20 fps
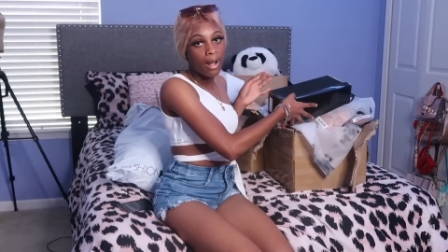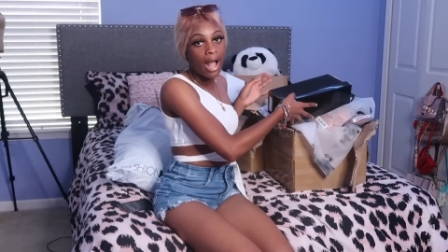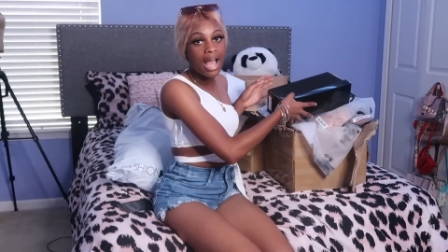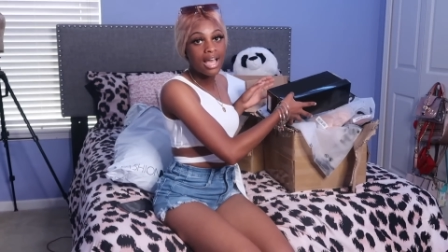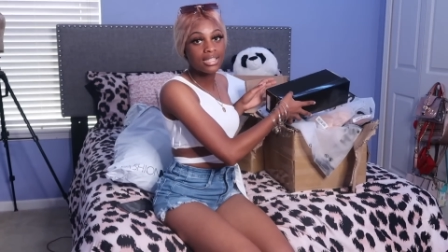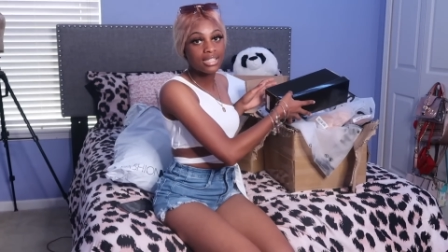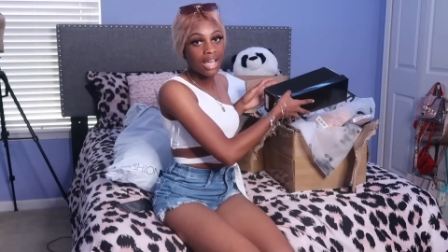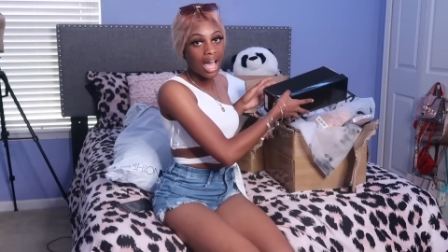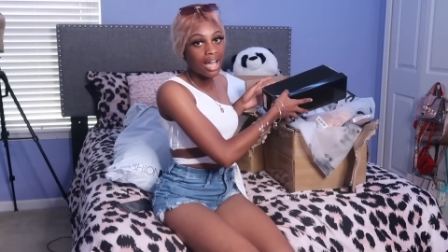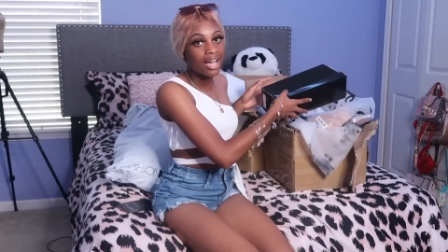
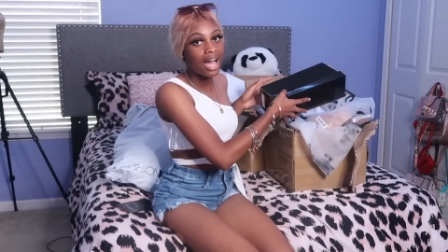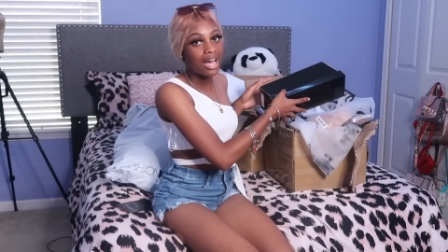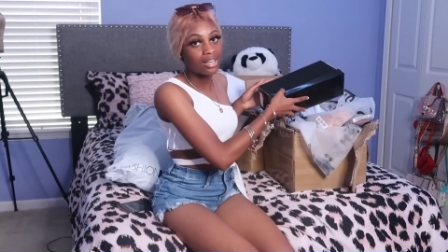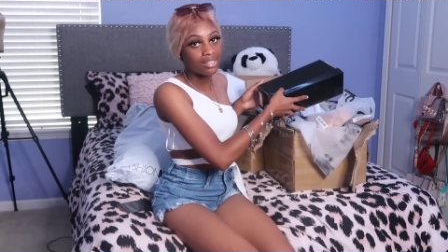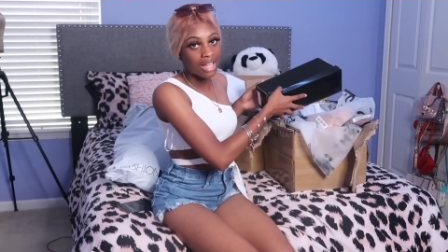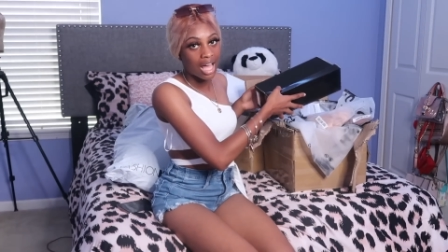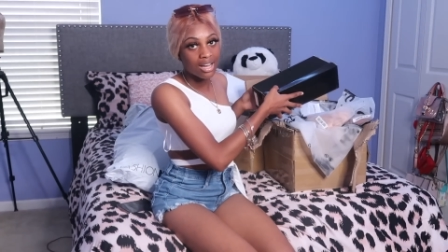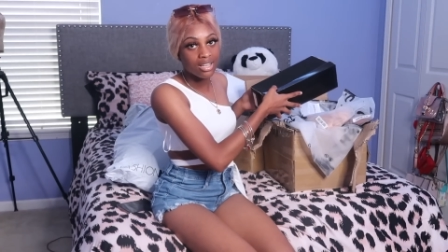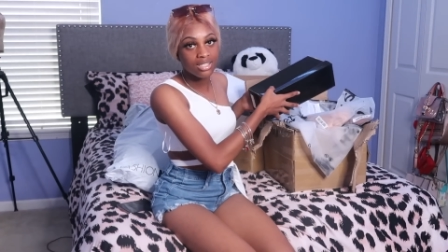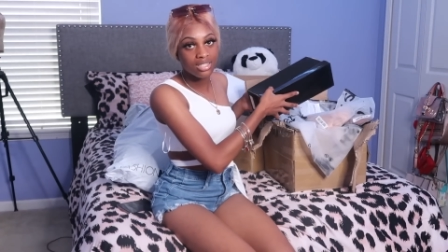price, I got a
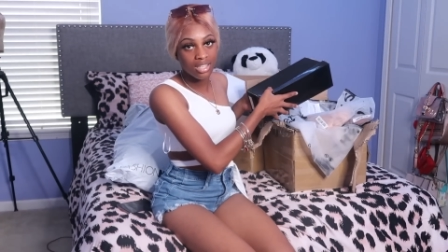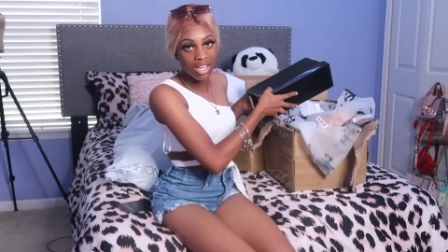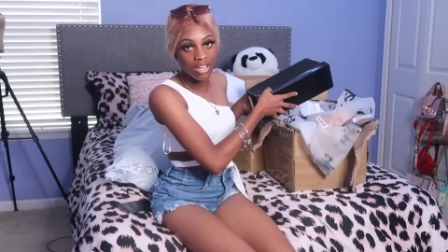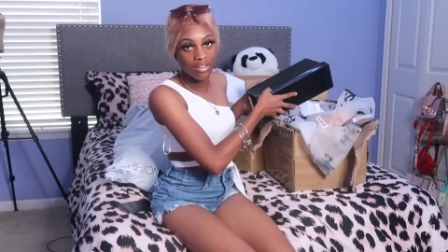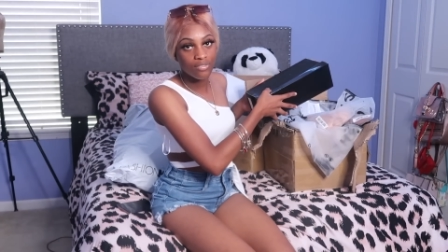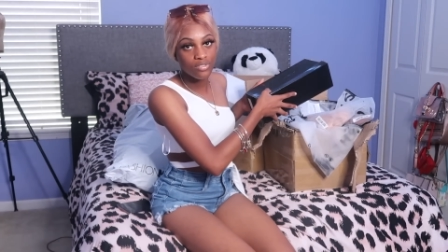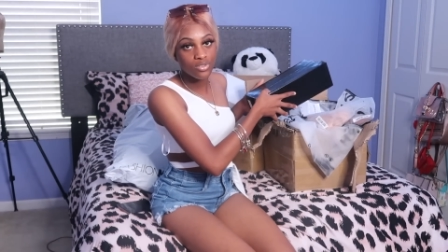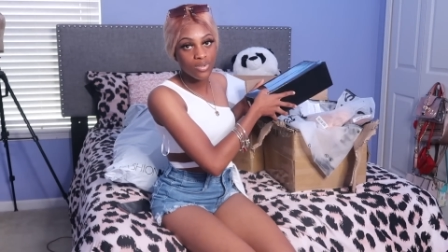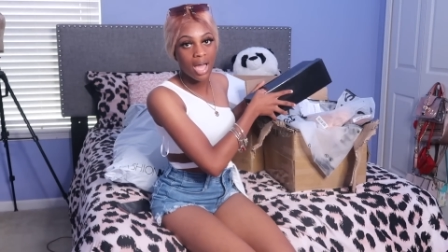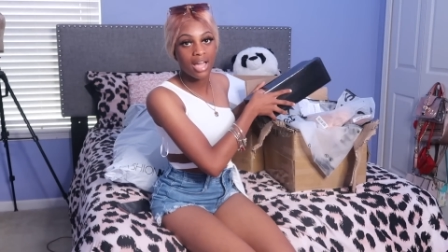lot of
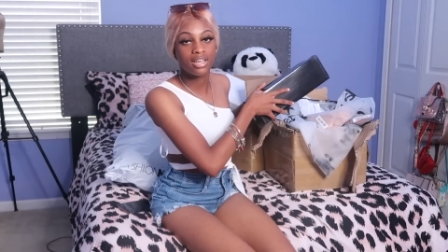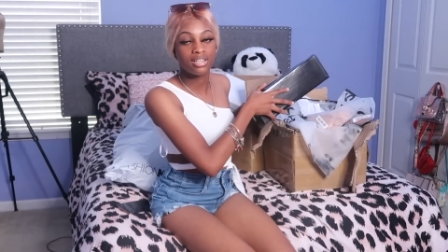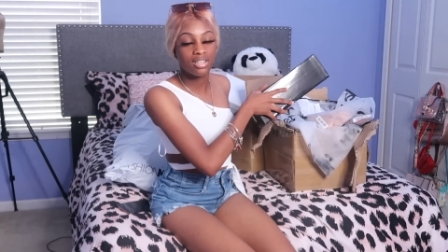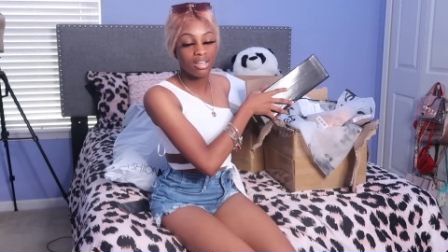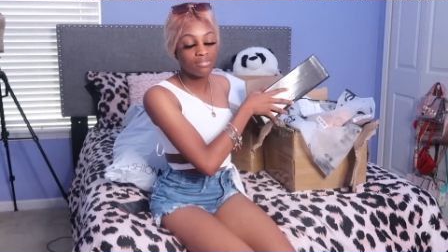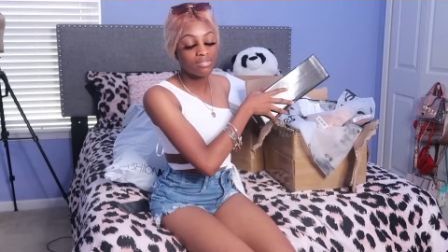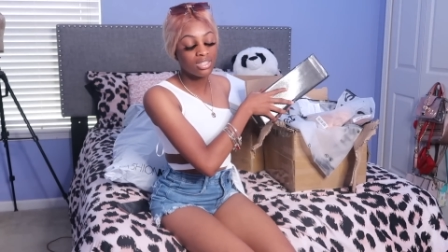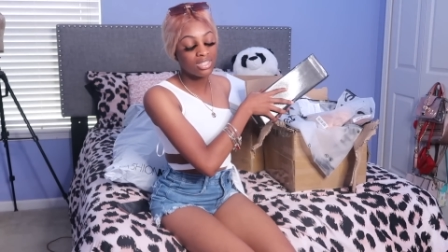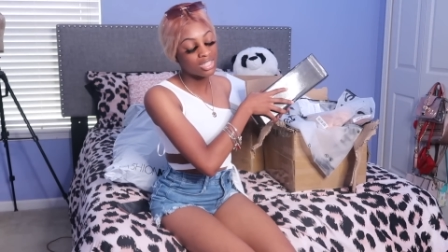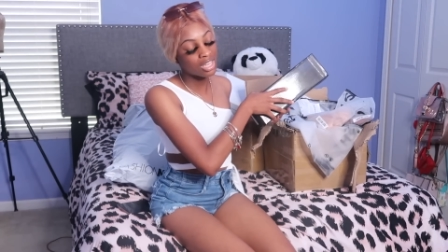stuff, so I could
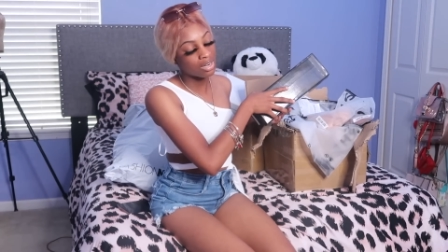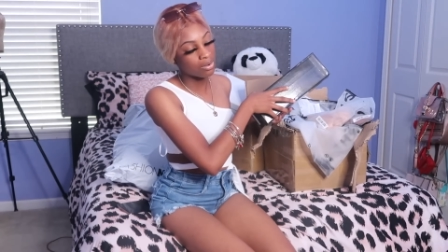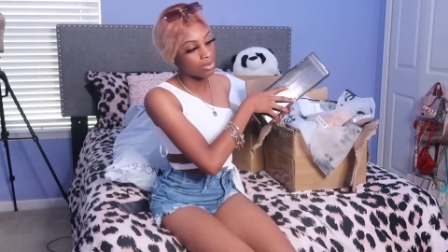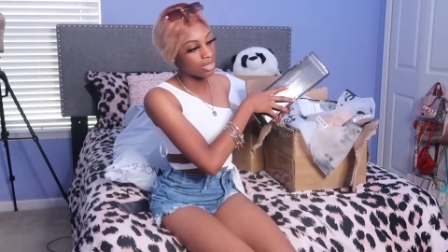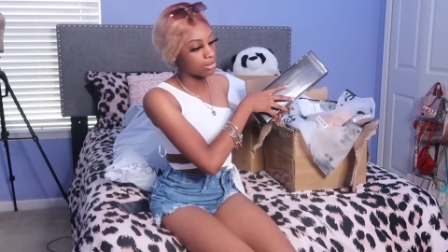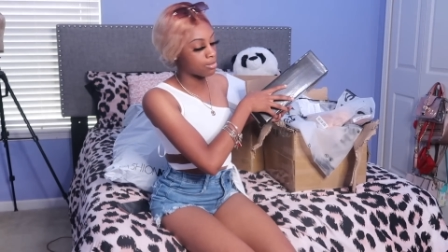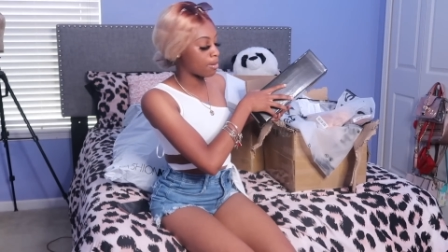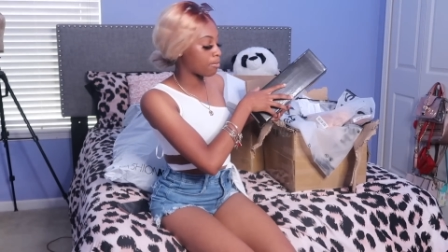definitely say it was